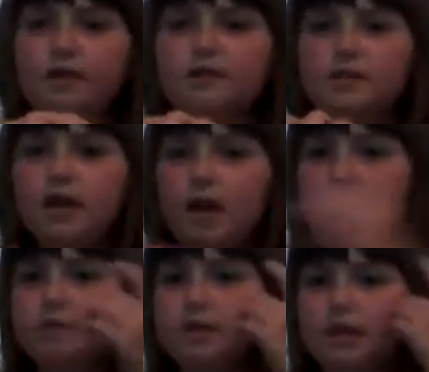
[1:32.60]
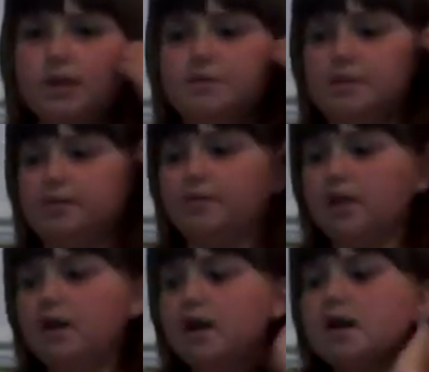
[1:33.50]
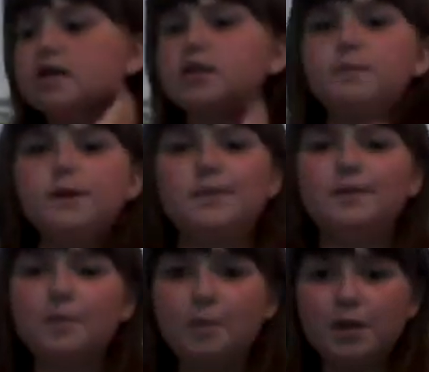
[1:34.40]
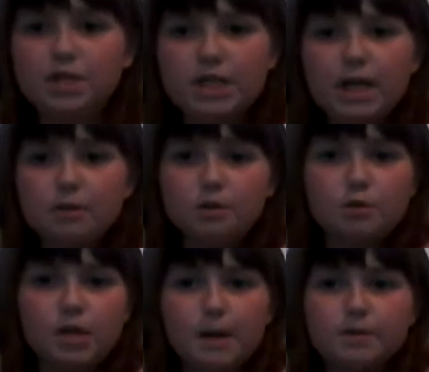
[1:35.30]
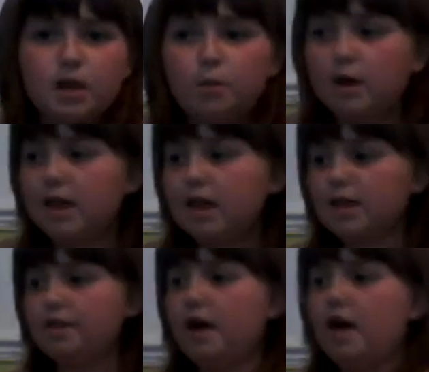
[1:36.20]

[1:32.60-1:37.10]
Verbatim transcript: So yeah, that was the cup song. Some people have been wondering how to do a cup song with